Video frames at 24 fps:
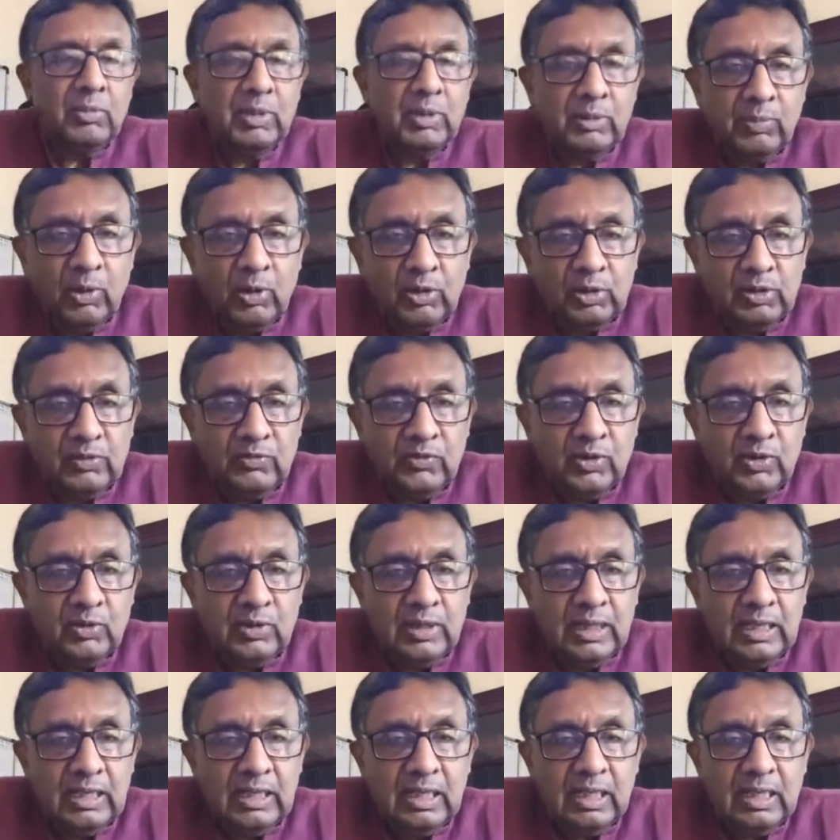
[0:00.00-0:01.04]
point of view in
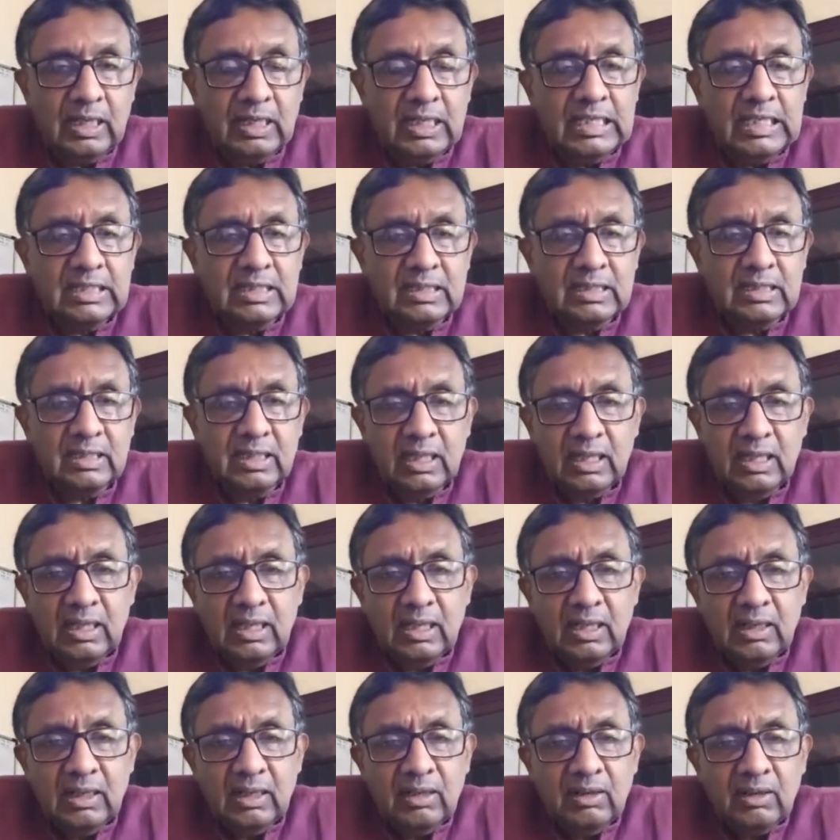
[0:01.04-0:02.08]
India is
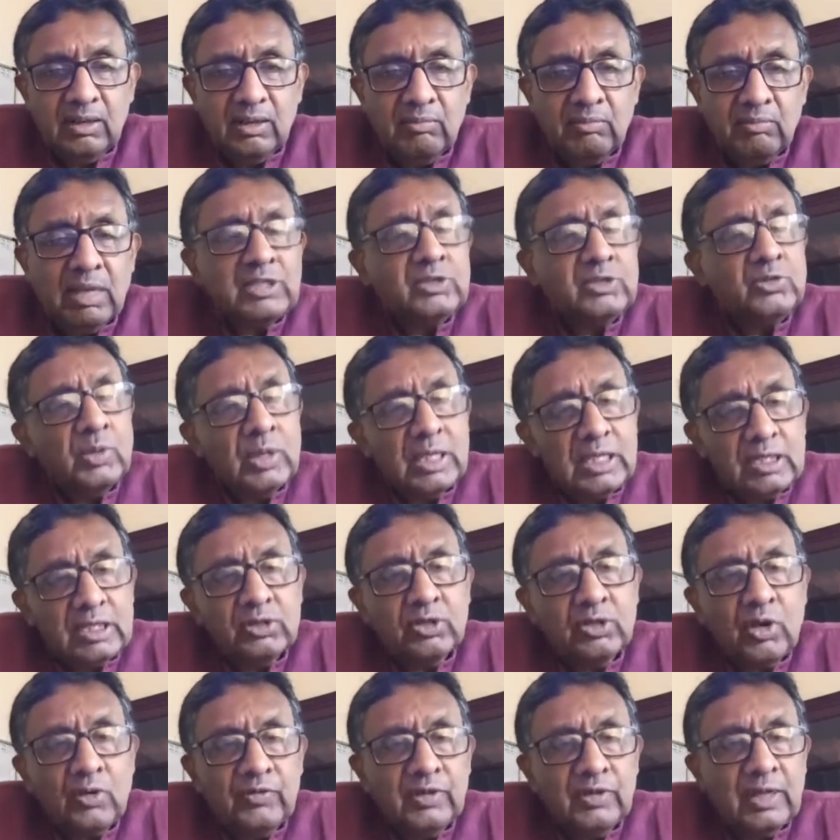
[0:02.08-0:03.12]
much worse
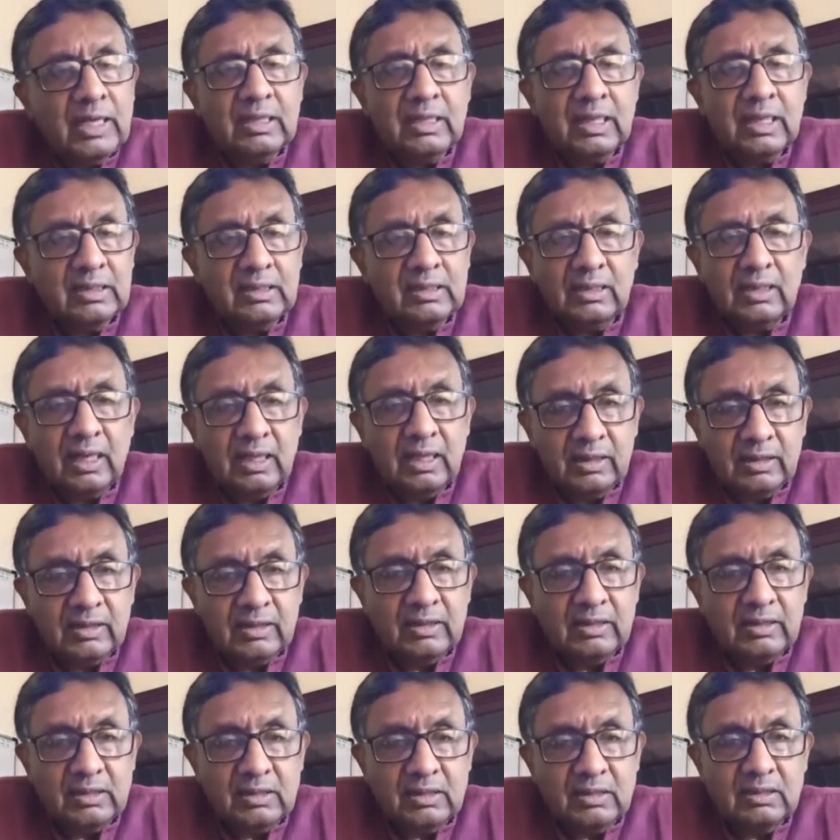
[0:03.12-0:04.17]
off than in other
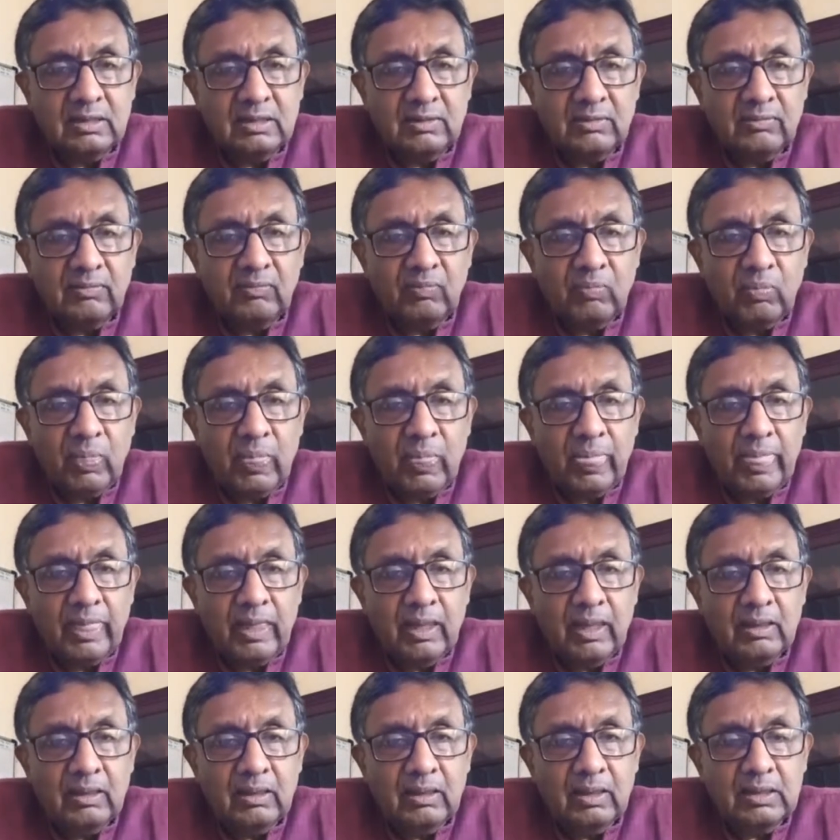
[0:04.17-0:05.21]
countries.
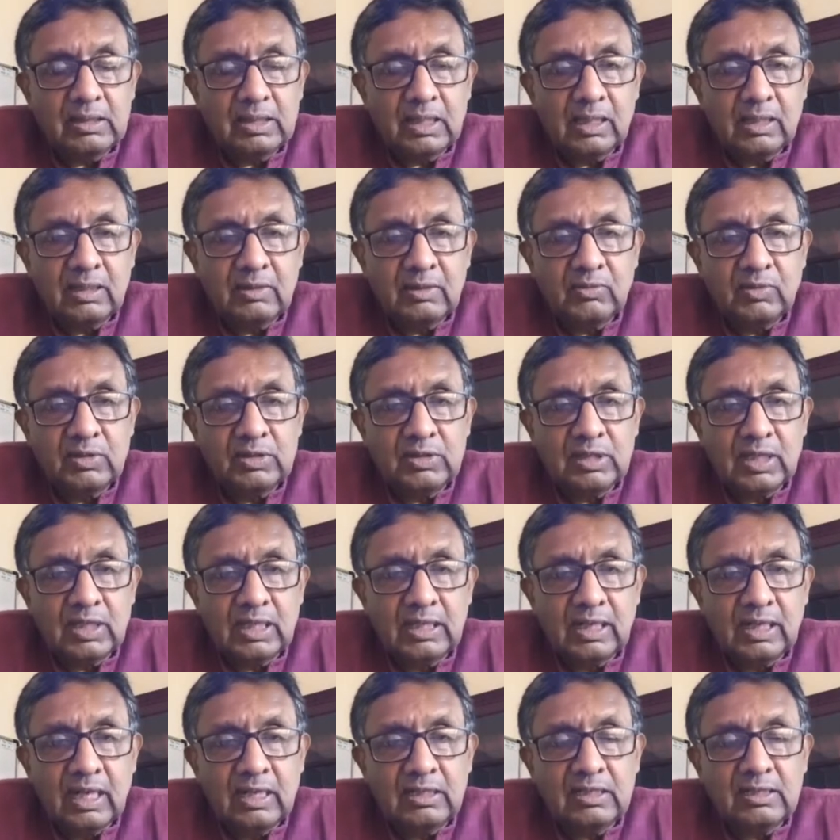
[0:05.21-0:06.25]
As I was
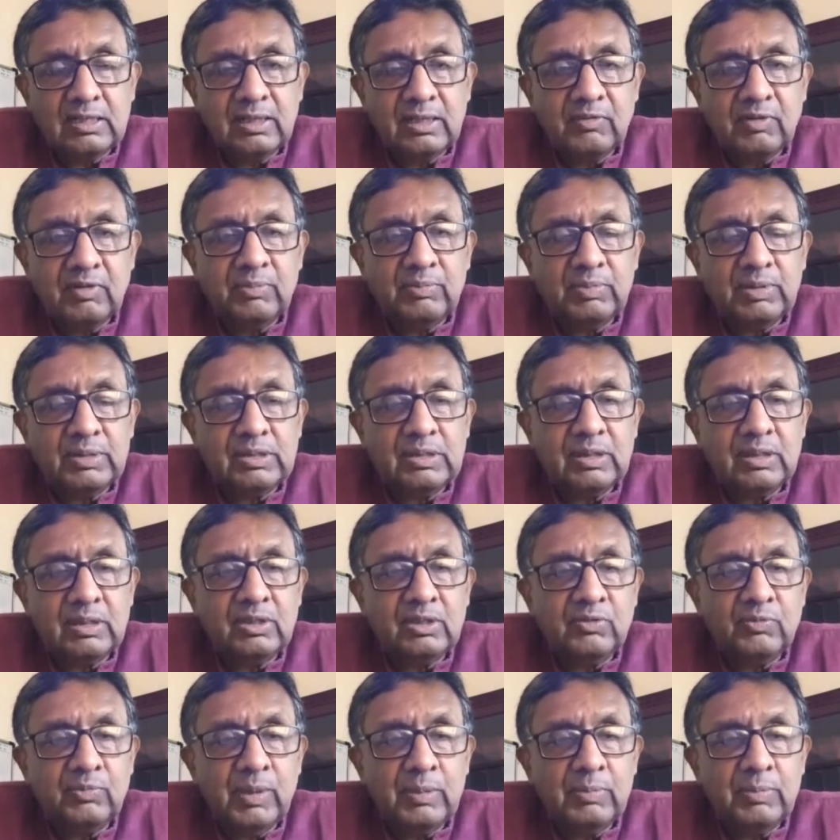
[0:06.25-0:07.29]
saying, 97%
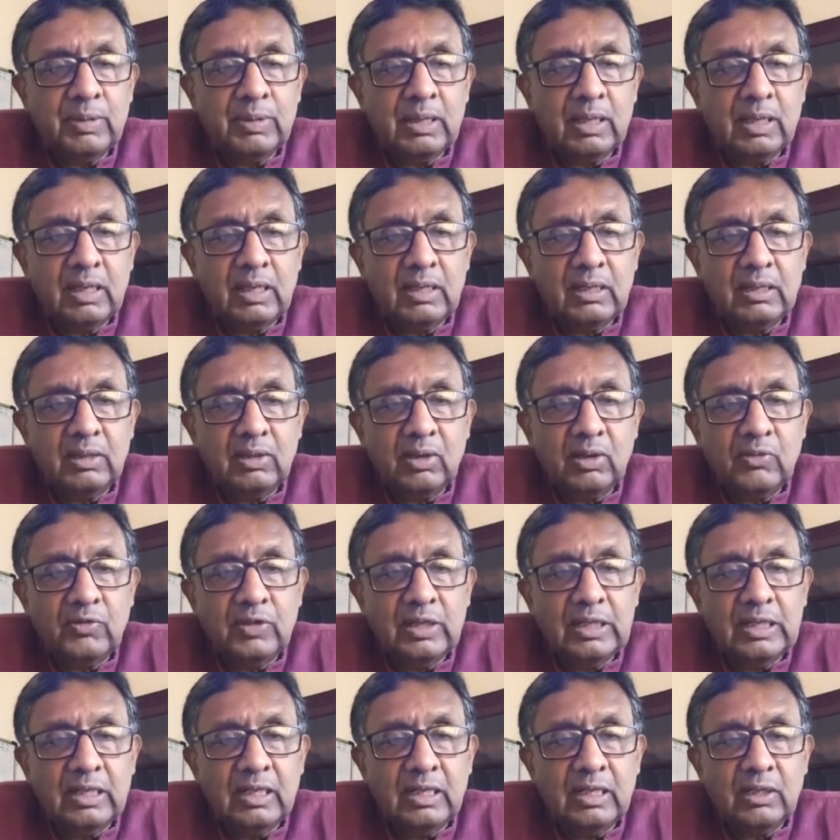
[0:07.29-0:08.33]
of people of
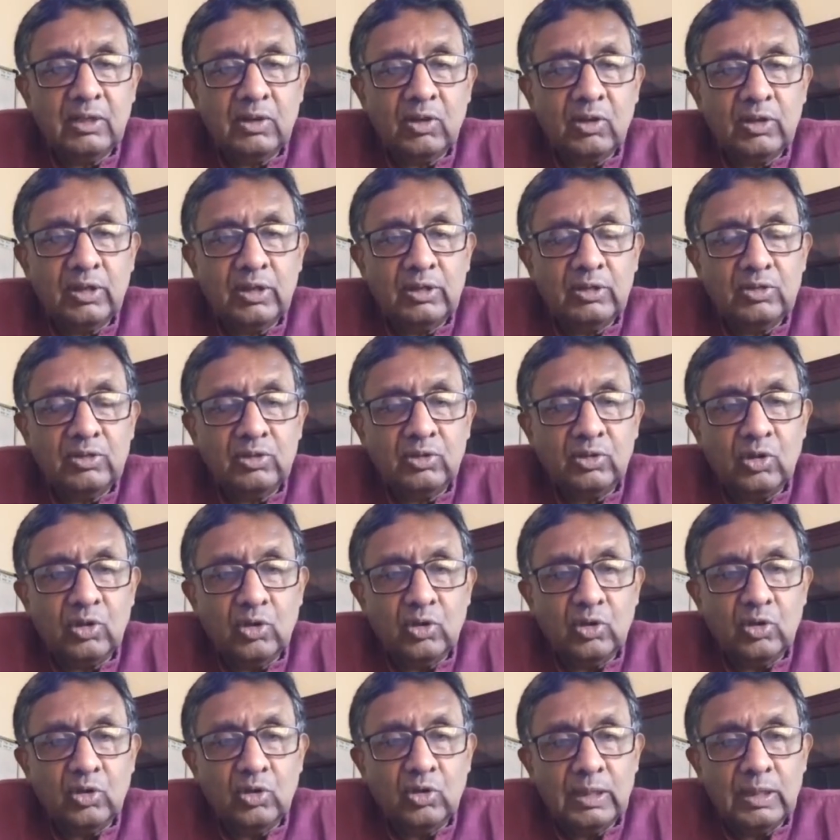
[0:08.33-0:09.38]
India, according to
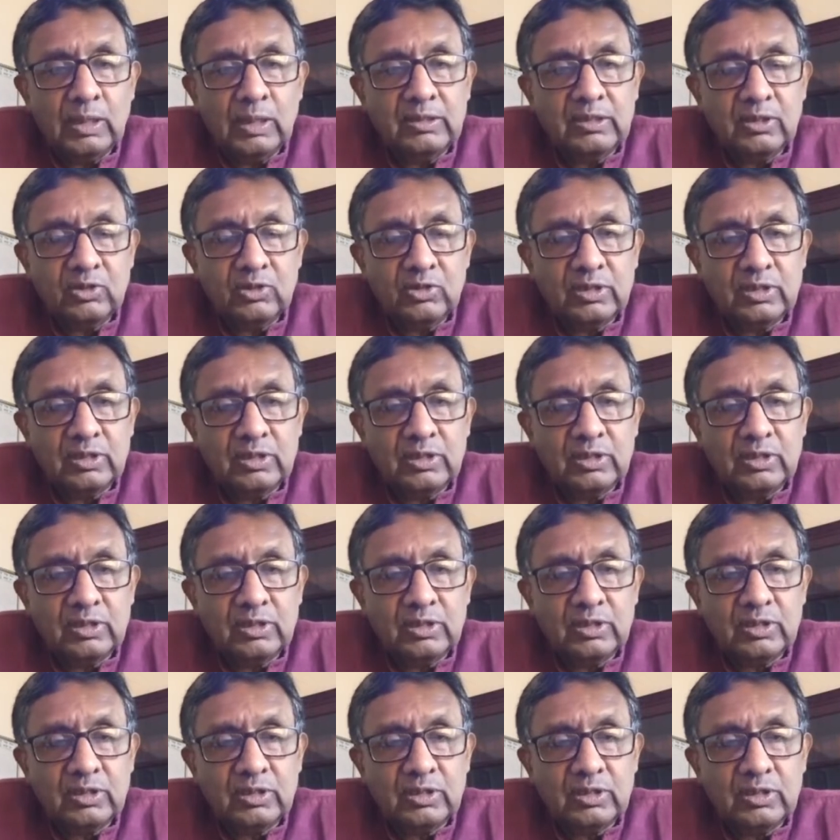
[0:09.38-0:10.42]
global institutions, are
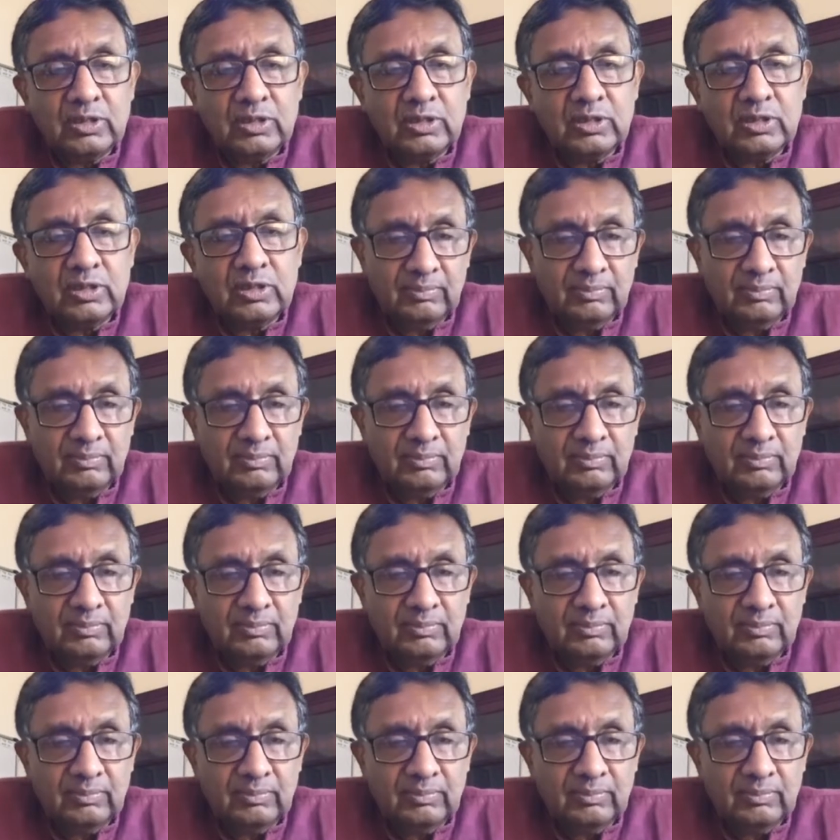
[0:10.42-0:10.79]
low income.